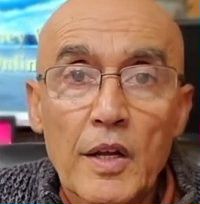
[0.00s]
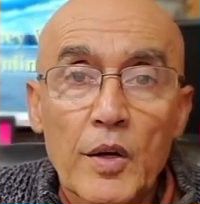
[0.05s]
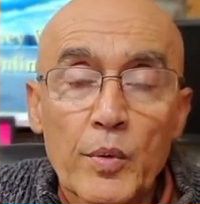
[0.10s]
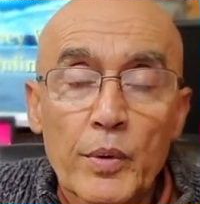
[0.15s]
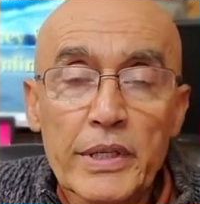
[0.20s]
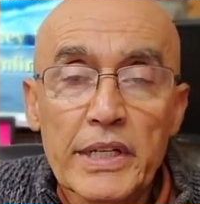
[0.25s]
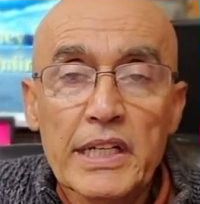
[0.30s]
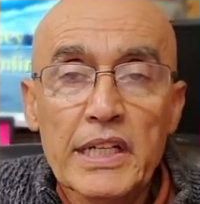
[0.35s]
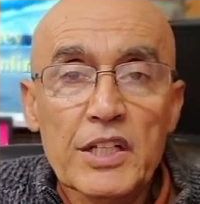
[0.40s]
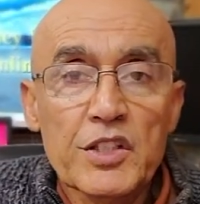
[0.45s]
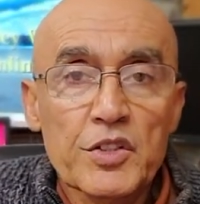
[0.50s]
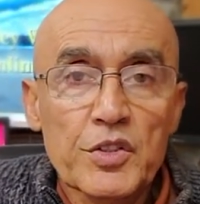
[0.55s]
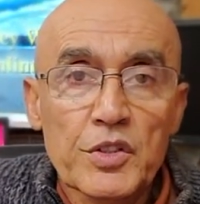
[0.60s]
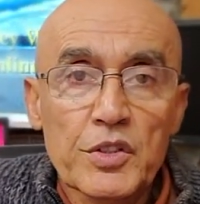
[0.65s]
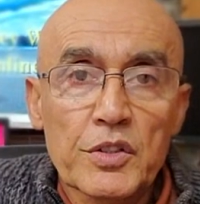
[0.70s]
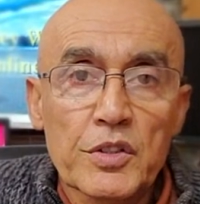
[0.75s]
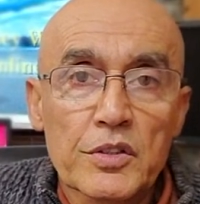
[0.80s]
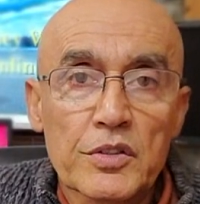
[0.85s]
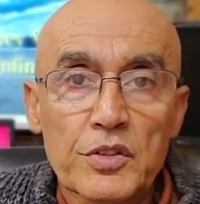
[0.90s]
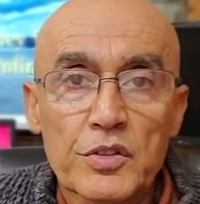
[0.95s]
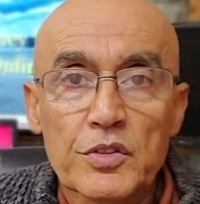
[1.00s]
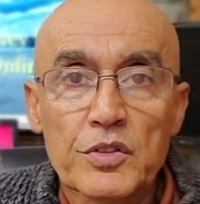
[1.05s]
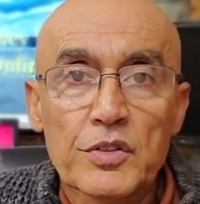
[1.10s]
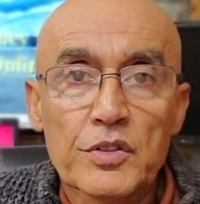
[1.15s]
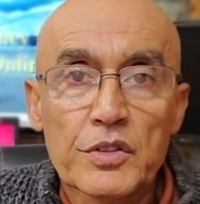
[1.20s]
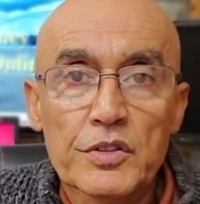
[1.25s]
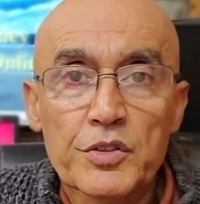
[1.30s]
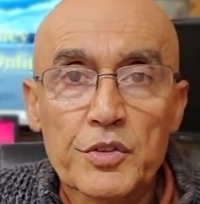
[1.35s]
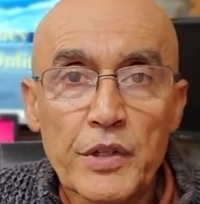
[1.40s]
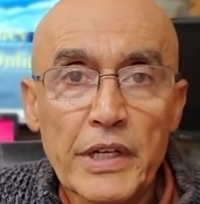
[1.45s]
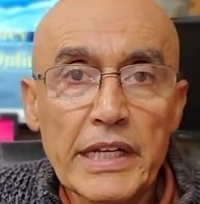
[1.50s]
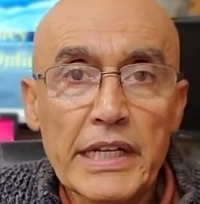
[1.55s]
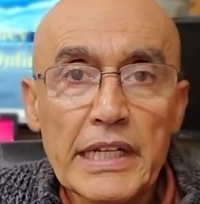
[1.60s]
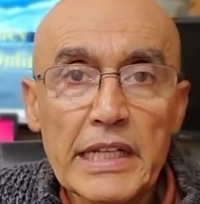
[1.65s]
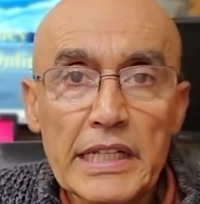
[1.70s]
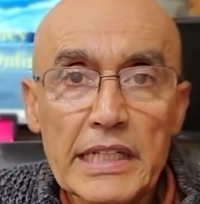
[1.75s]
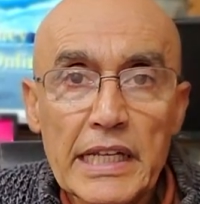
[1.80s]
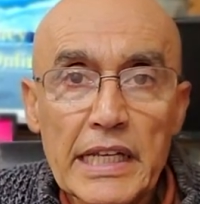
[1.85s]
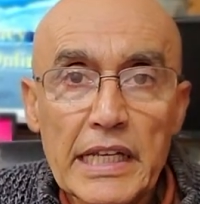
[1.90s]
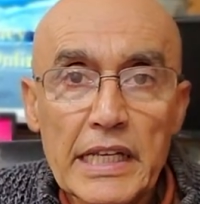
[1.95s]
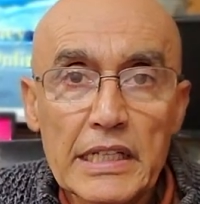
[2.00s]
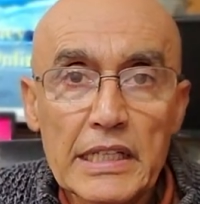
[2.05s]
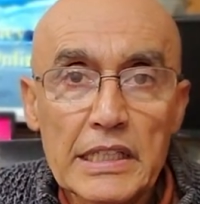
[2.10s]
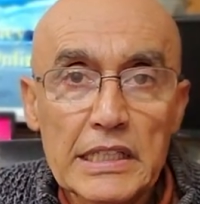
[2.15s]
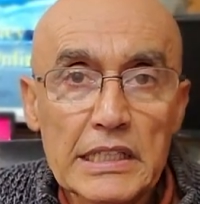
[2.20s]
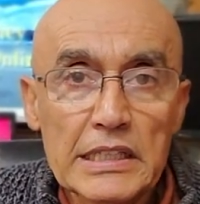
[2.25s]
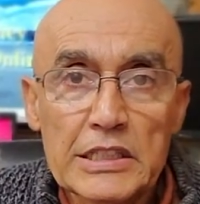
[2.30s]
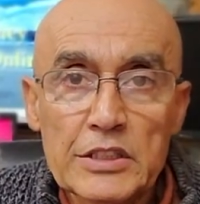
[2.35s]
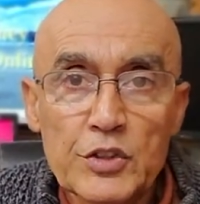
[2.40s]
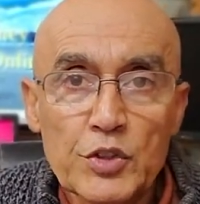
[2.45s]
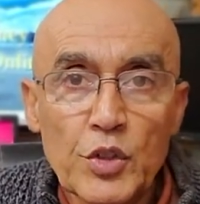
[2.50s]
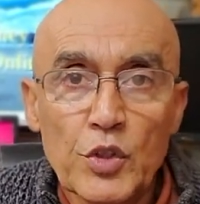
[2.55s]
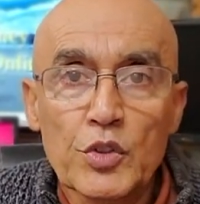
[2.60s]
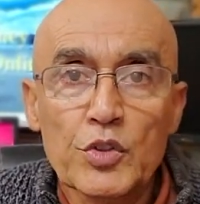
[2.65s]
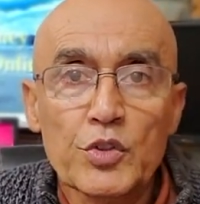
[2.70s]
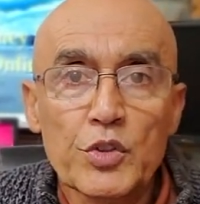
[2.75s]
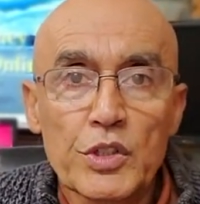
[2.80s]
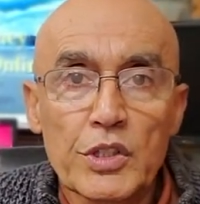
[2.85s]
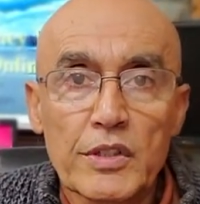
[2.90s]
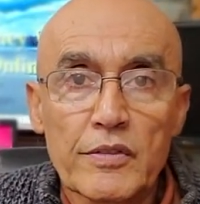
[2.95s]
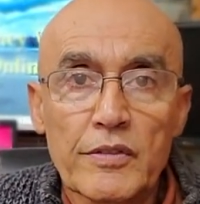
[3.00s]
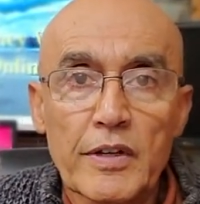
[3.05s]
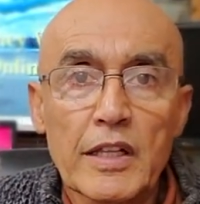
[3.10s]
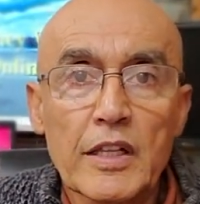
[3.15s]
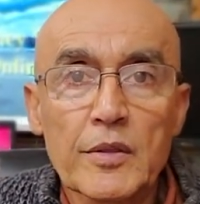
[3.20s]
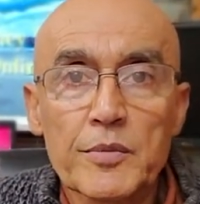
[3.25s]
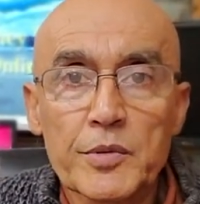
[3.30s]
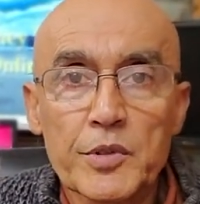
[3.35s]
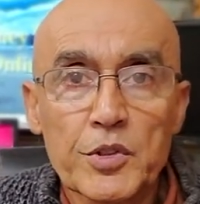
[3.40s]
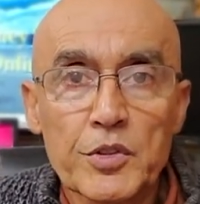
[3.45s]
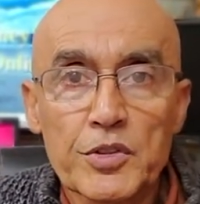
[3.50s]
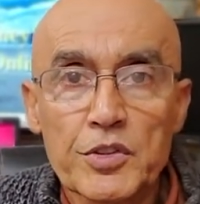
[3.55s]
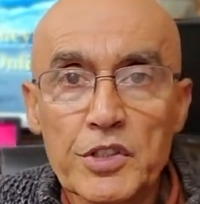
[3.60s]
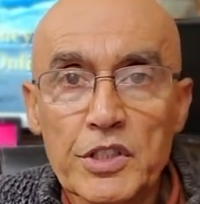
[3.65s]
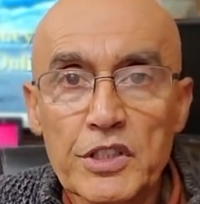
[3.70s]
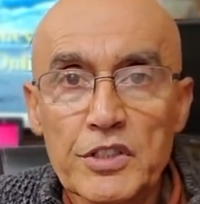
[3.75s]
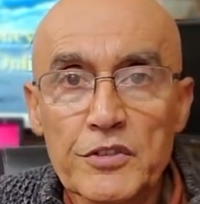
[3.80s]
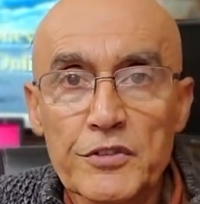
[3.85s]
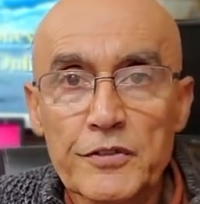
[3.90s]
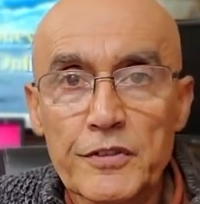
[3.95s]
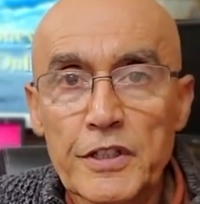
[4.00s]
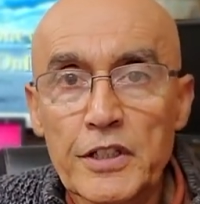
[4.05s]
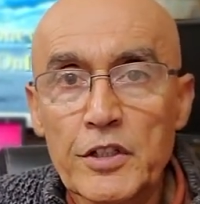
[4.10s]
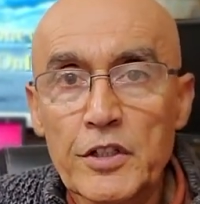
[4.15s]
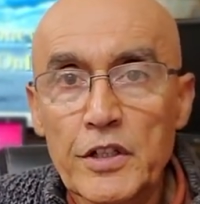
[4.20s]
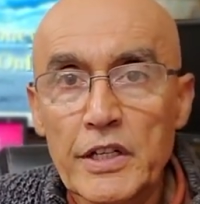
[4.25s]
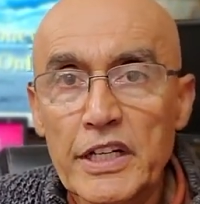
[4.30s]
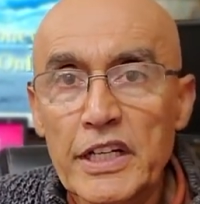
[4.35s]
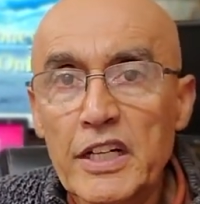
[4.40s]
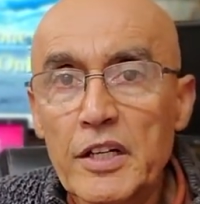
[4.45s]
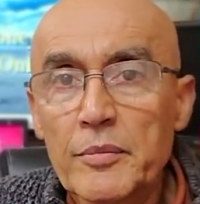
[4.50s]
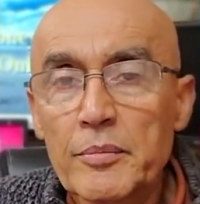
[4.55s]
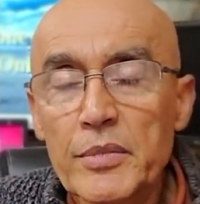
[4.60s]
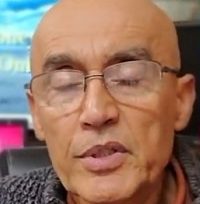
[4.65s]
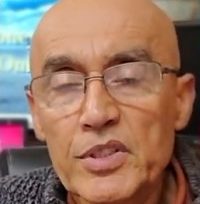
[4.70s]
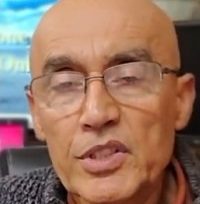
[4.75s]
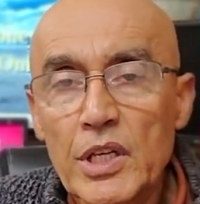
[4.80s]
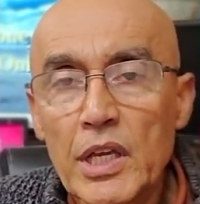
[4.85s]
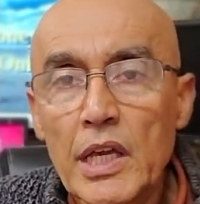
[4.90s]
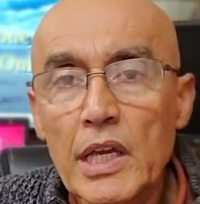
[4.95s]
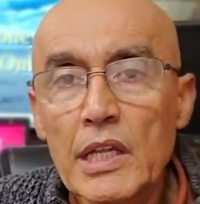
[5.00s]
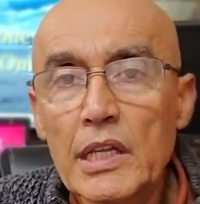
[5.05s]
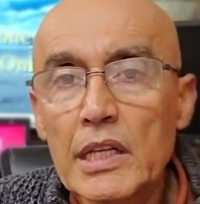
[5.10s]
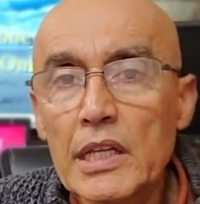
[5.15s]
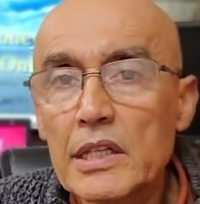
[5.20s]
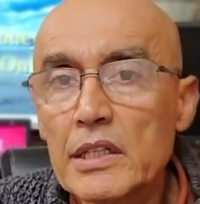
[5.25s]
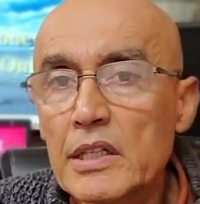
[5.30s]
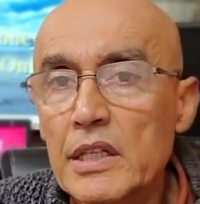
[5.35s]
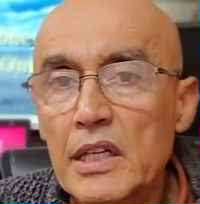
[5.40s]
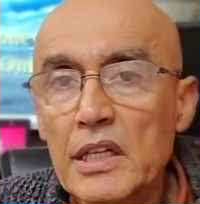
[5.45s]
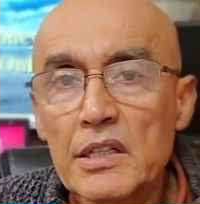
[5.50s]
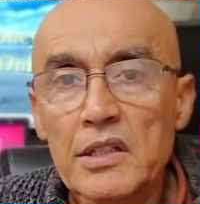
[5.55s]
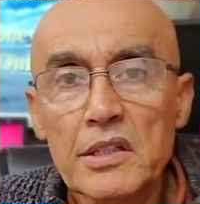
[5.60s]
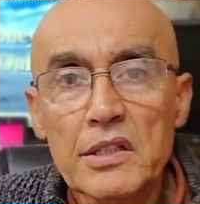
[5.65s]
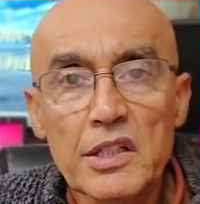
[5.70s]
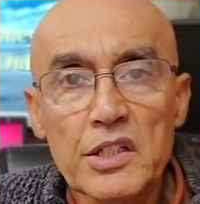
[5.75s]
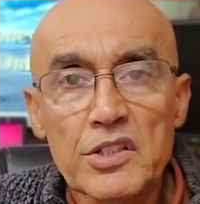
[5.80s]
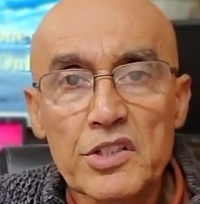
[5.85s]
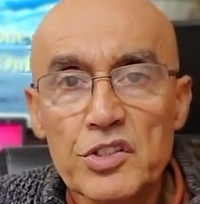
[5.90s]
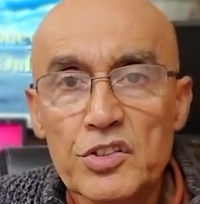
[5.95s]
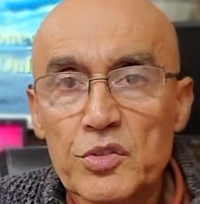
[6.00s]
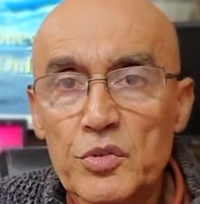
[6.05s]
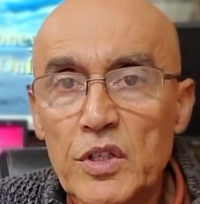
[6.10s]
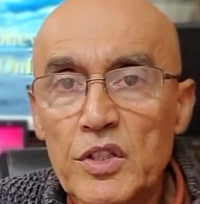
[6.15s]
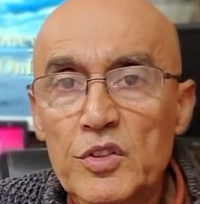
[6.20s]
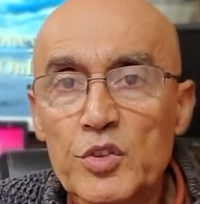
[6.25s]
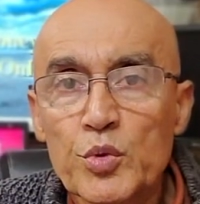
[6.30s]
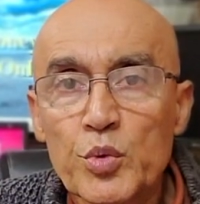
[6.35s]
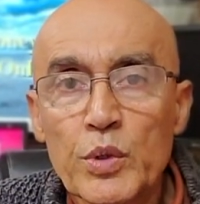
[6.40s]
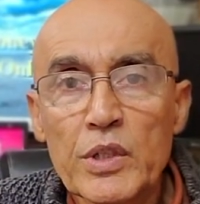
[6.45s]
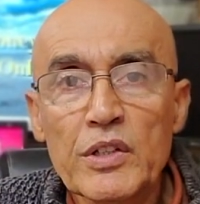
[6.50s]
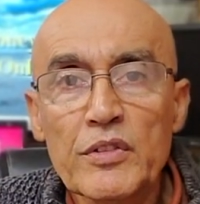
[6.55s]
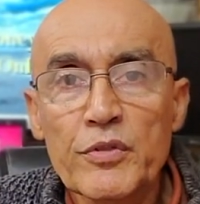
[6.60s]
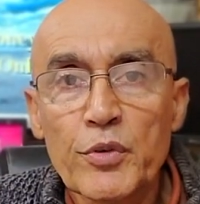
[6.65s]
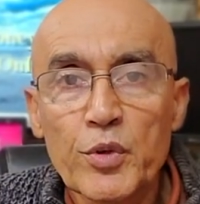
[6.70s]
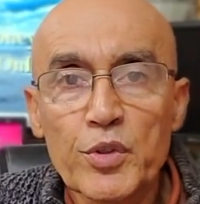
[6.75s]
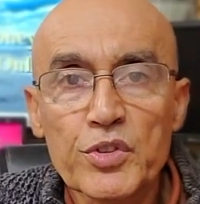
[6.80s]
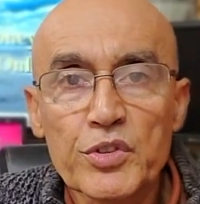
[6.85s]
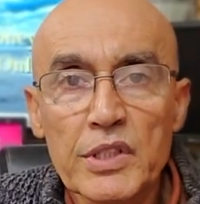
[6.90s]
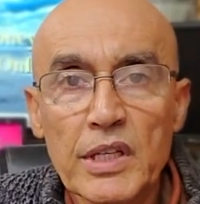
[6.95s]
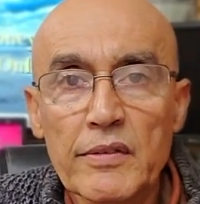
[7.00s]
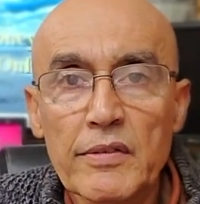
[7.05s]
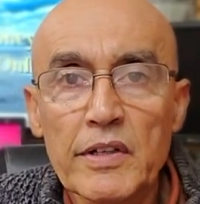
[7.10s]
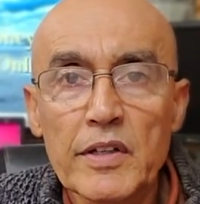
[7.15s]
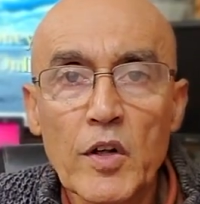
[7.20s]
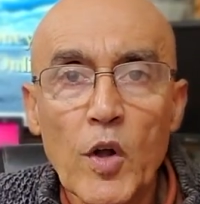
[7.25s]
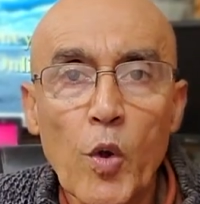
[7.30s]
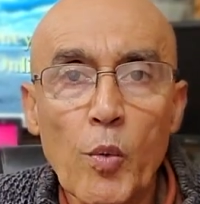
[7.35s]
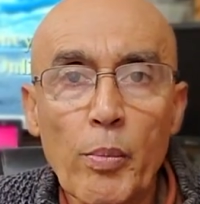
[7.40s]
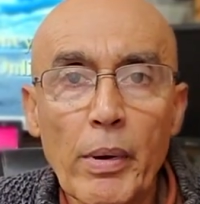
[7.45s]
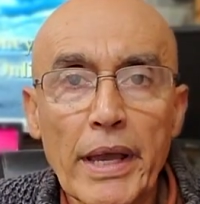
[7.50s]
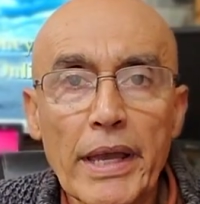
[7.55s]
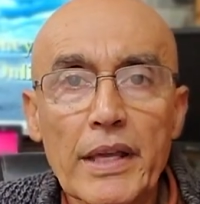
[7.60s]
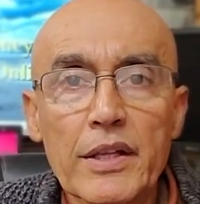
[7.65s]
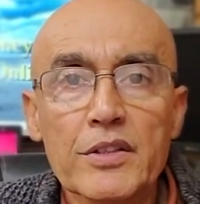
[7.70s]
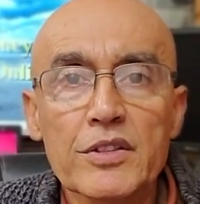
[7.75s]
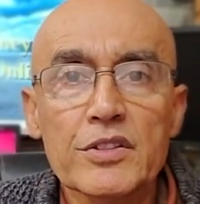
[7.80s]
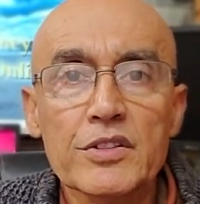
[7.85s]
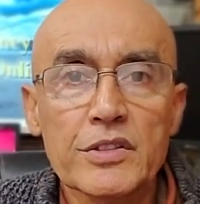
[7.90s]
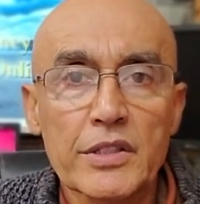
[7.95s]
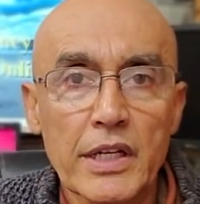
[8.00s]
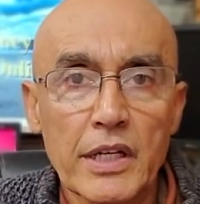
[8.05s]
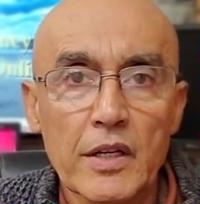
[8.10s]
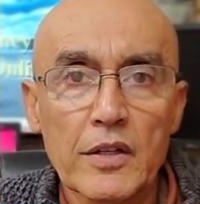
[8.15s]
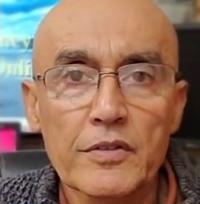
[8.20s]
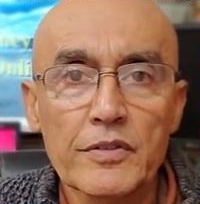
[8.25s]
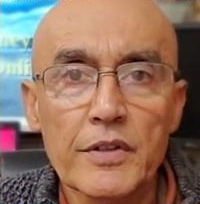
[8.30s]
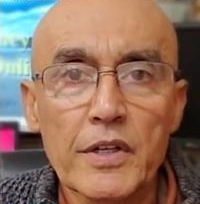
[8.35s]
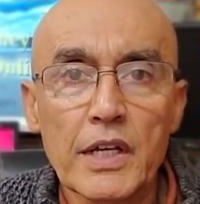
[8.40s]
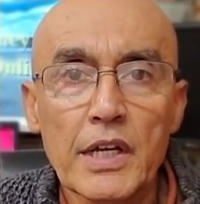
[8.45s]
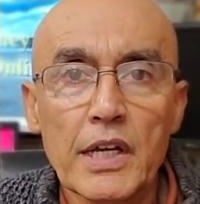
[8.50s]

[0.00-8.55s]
We can get you in a training that shows you and develops your 6-figure income machine, and then it just runs 24/7 all by itself.